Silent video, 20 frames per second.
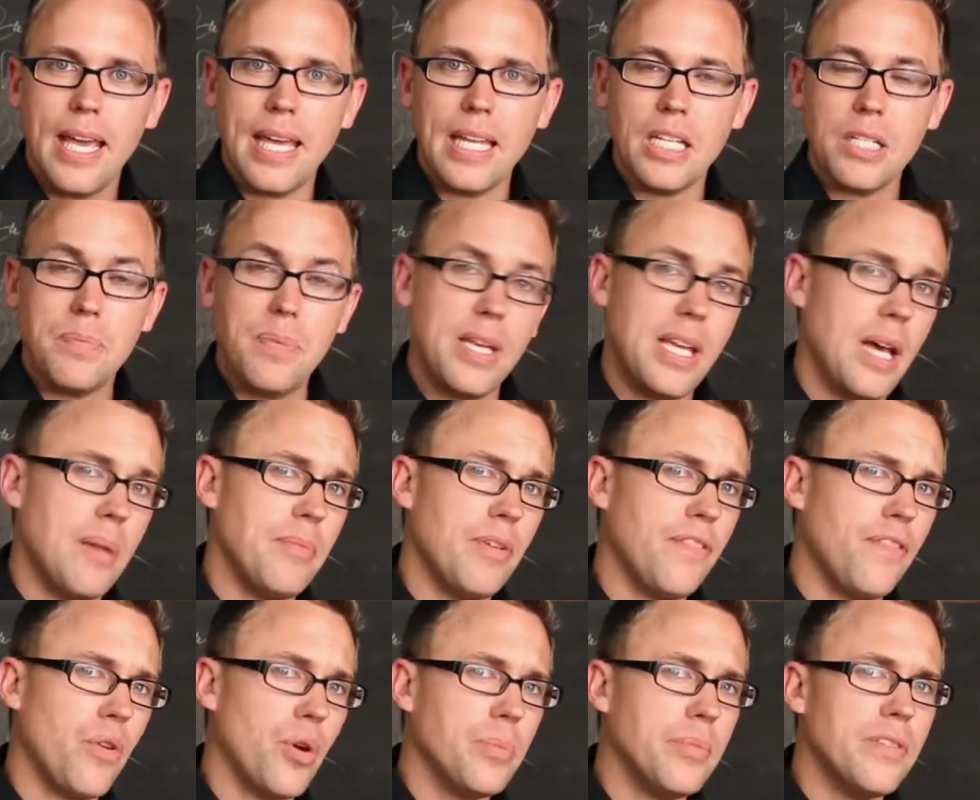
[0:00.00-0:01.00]
and it's become
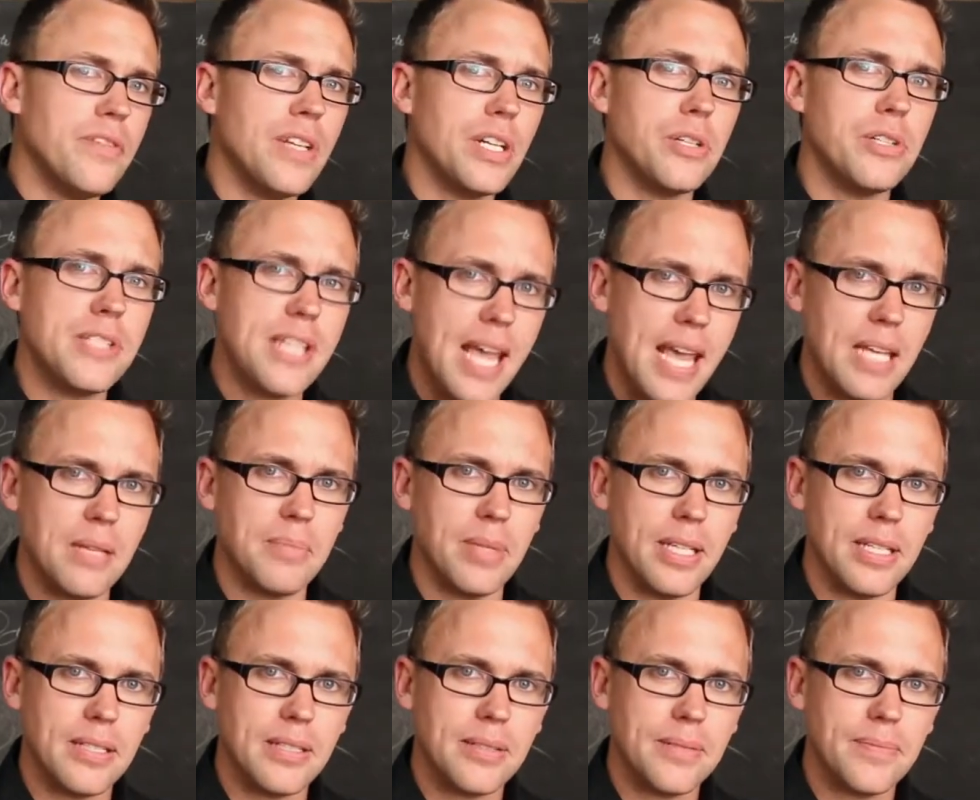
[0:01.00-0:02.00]
a form of
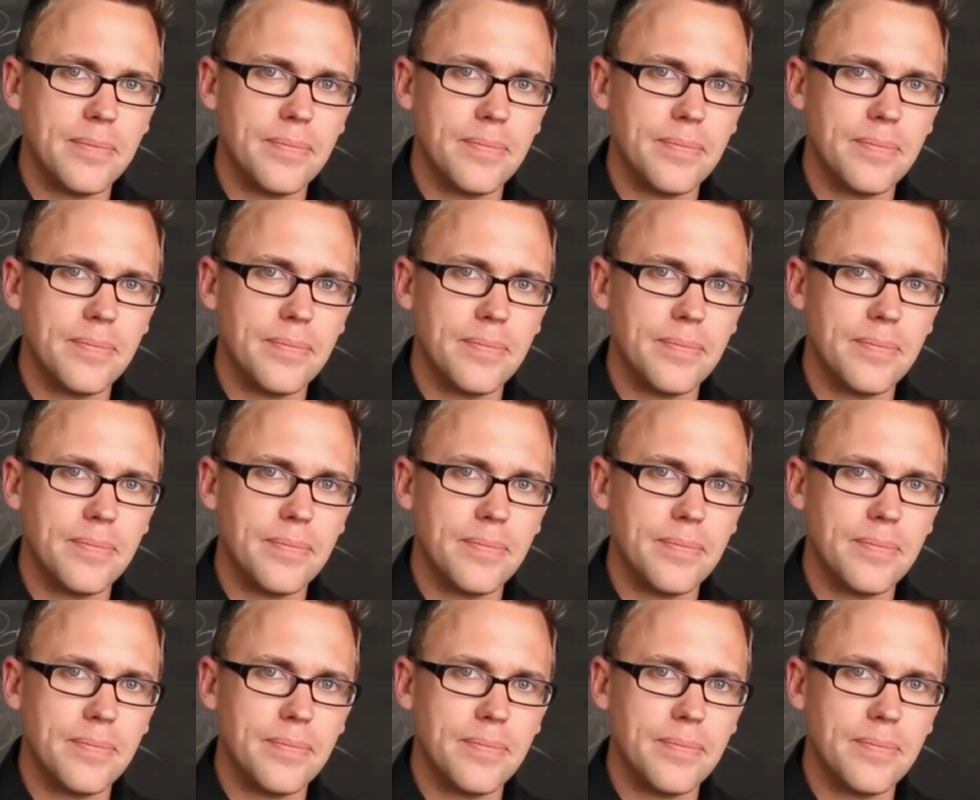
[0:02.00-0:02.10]
entertainment.